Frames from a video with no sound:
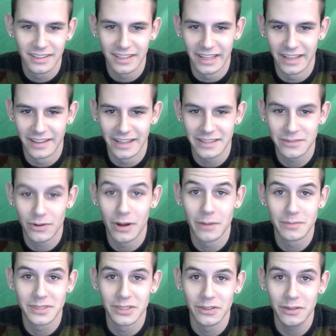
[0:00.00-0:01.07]
and that's why I'm
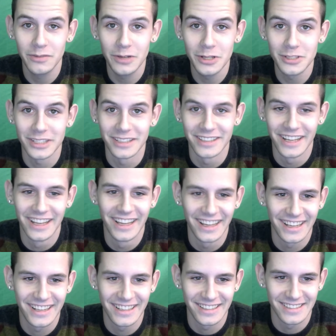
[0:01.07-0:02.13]
still a virgin,
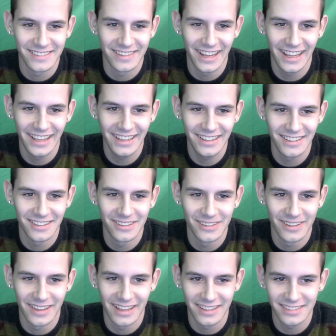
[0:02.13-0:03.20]
because I'm not into doing
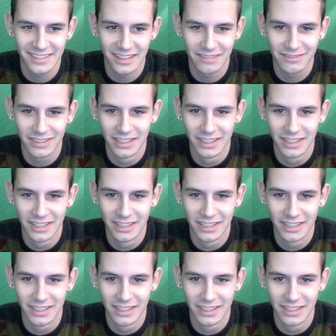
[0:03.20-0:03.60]
that stuff.